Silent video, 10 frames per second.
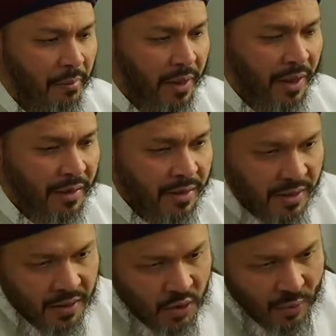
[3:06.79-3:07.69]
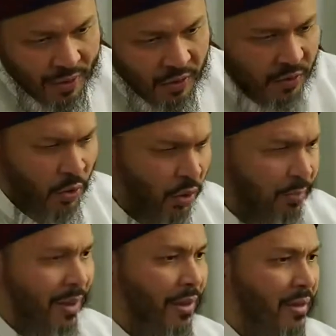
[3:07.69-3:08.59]
be in this situation,
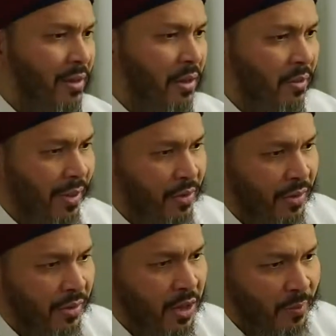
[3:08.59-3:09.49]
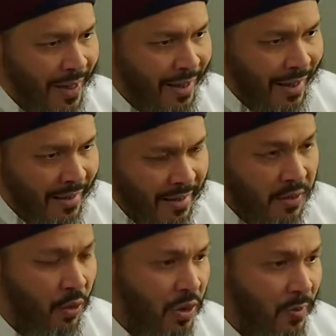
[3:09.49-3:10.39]
don't be in this situation, speak like
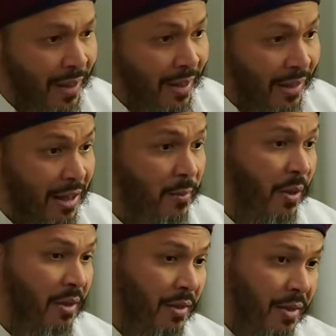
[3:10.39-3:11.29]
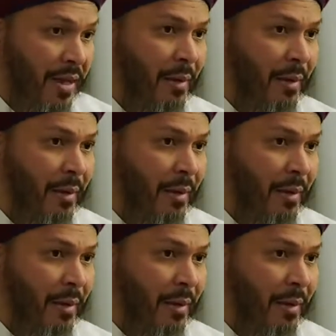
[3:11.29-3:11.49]
this, don't speak like this, because